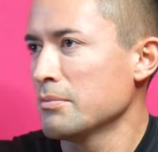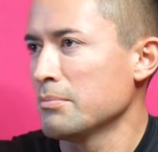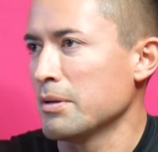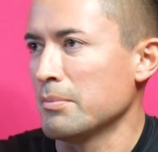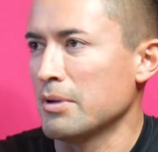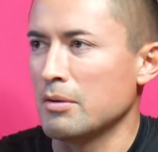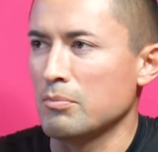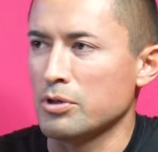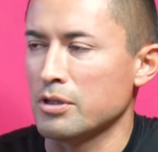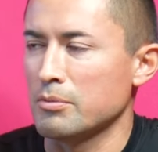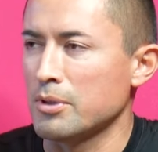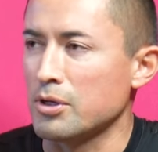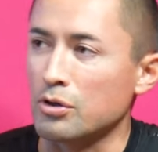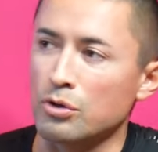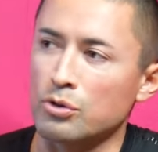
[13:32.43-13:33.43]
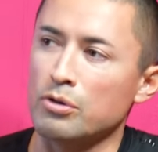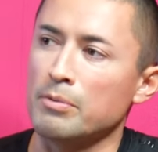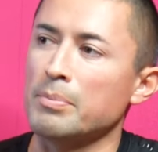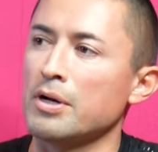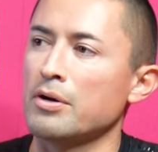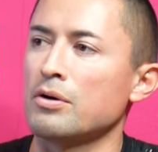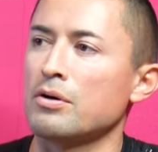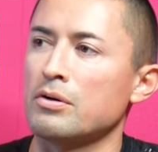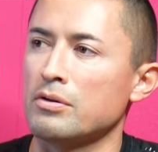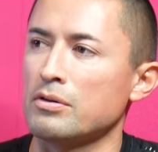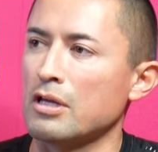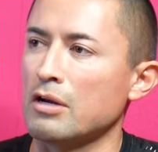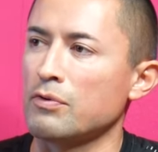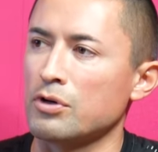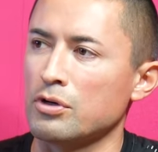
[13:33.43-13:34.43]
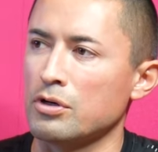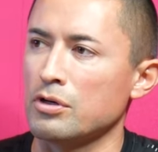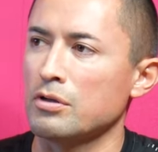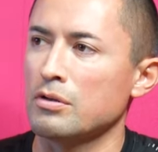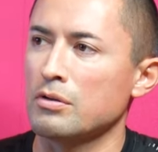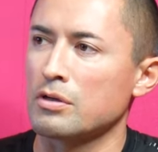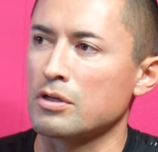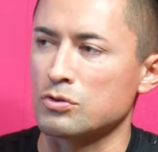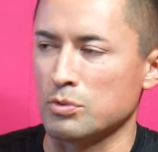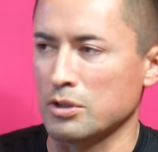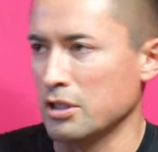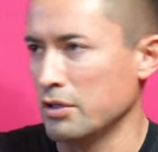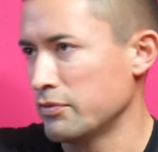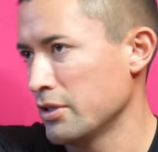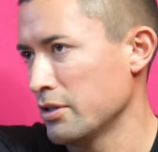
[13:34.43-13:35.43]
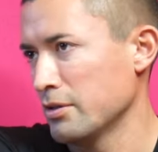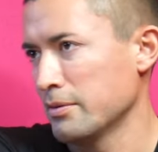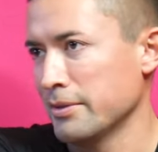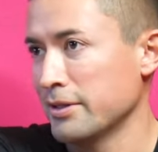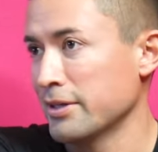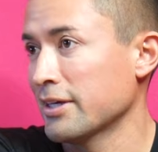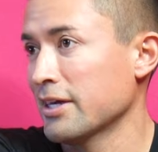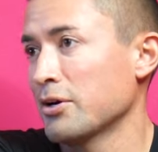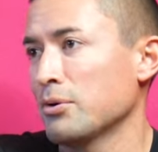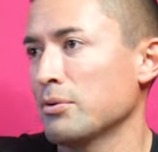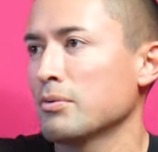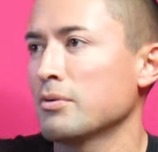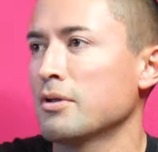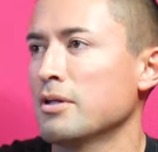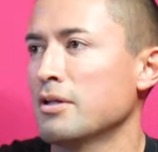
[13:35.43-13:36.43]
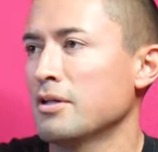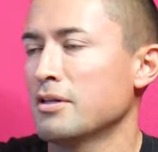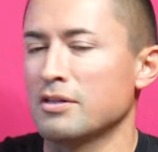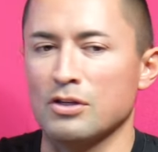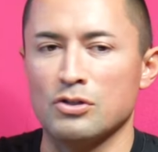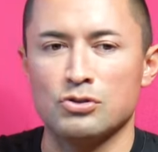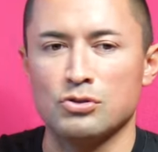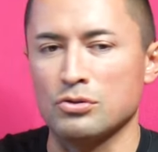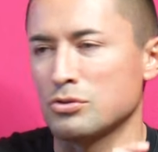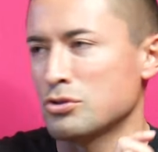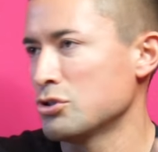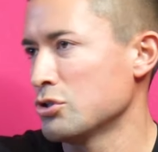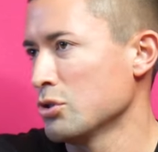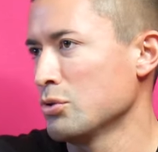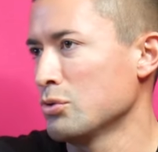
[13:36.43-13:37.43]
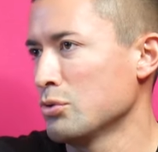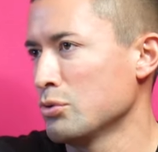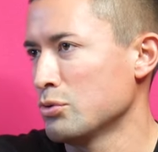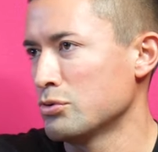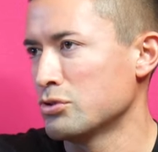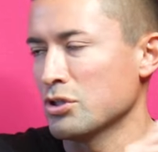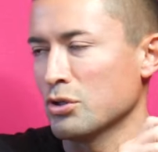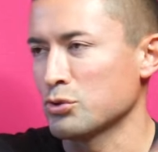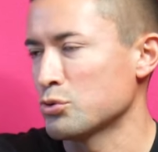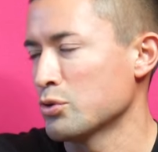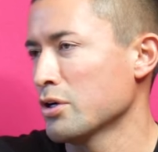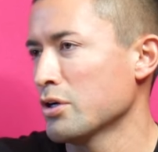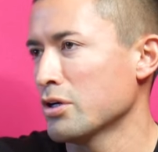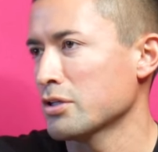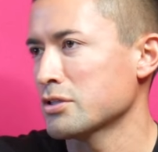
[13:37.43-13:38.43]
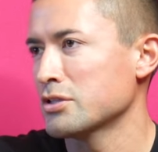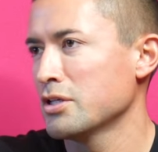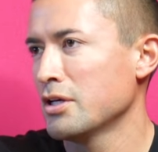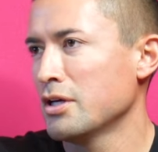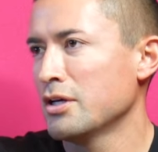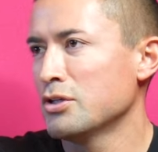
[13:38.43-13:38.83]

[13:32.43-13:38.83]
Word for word: My mom wanted me to go to a better neighborhood because we lived in the in the ghetto. Yeah. They used to shoot, sell drugs.